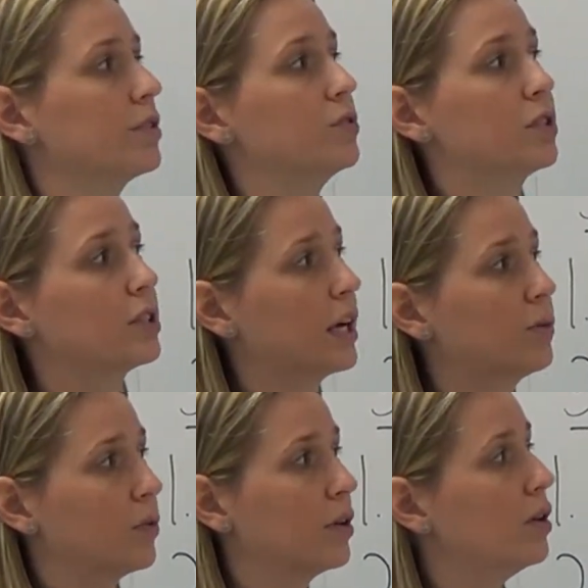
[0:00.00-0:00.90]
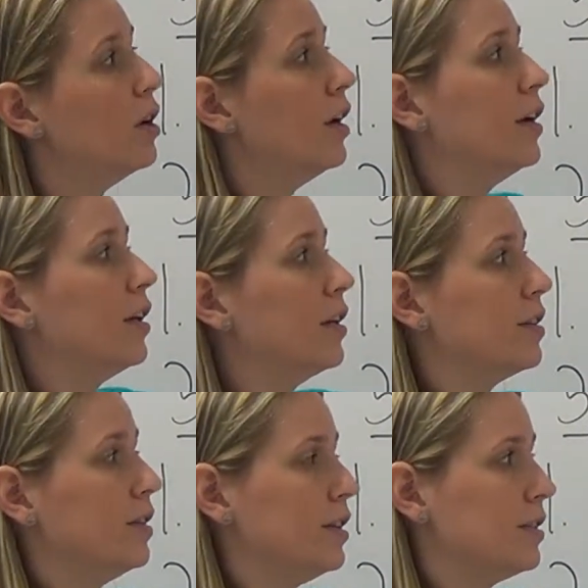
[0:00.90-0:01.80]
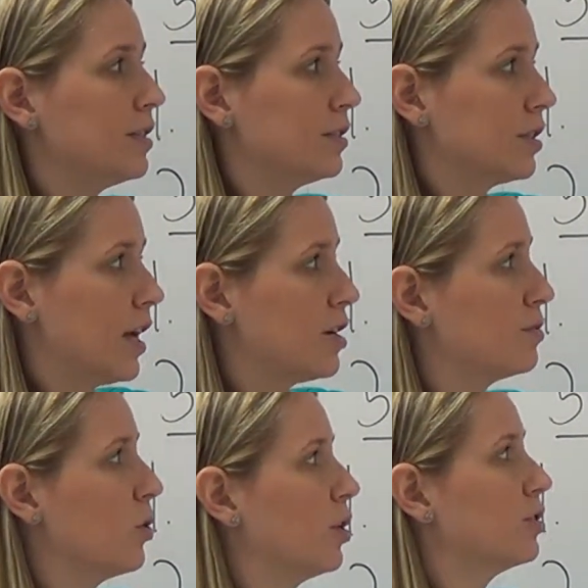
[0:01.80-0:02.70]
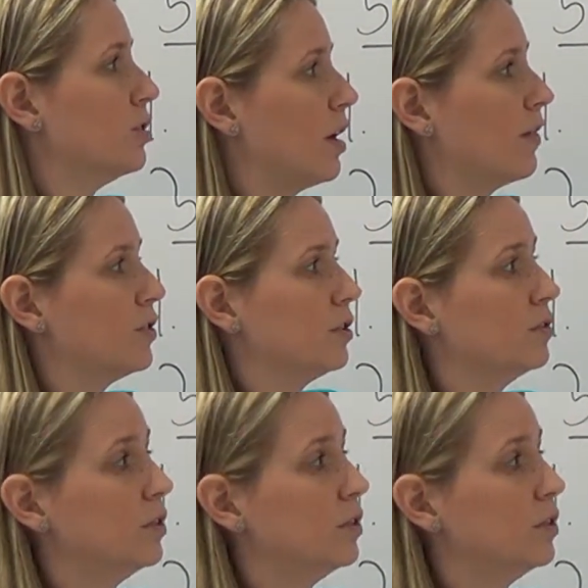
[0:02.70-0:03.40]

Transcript: So just like with these slash marks, you have to